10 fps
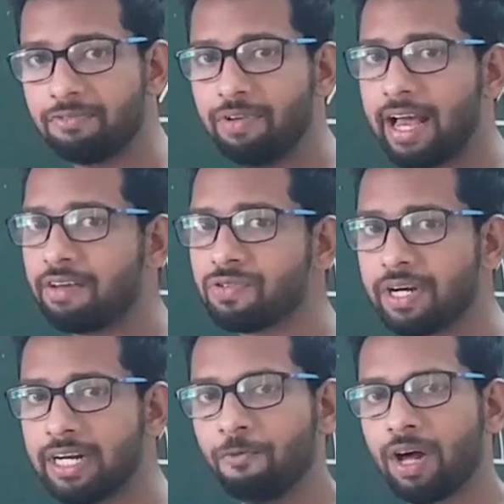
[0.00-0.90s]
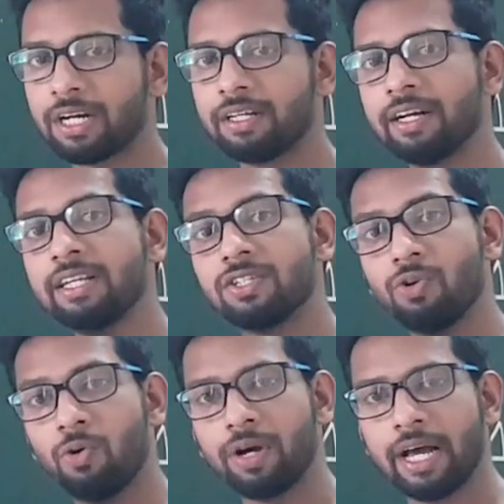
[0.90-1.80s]
we have studied work done is
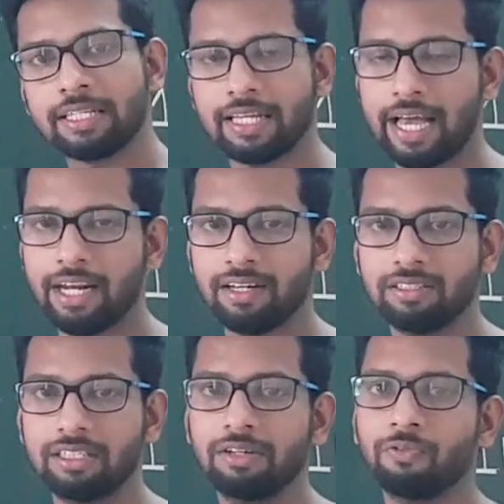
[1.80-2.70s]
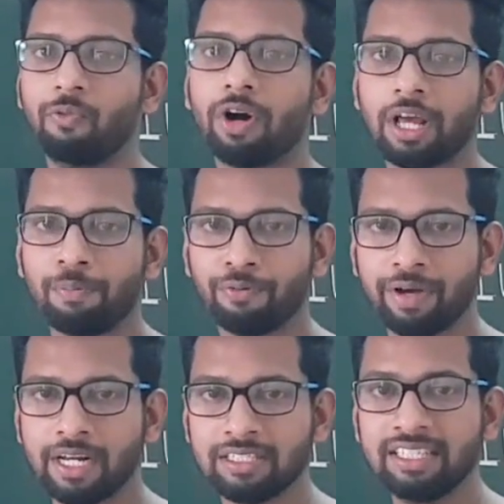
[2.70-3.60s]
stored as energy. What type of
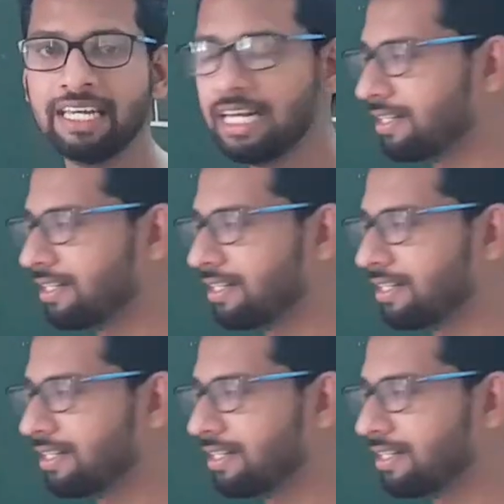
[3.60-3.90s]
energy? Heat